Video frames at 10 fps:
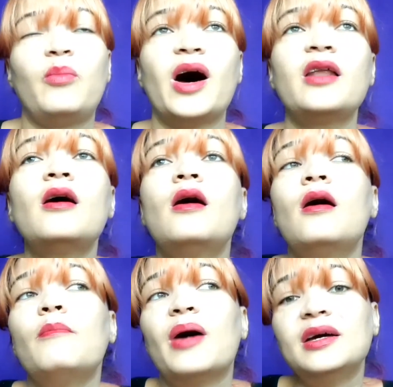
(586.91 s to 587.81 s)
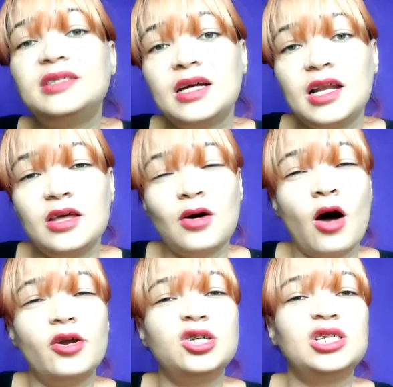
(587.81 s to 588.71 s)
But basically the
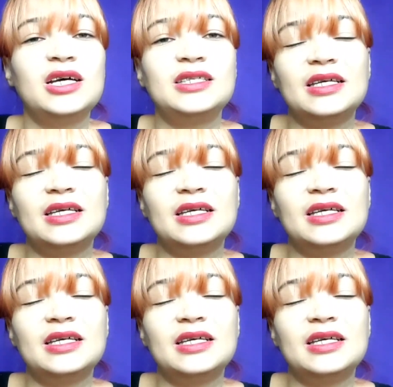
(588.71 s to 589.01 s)
orange list,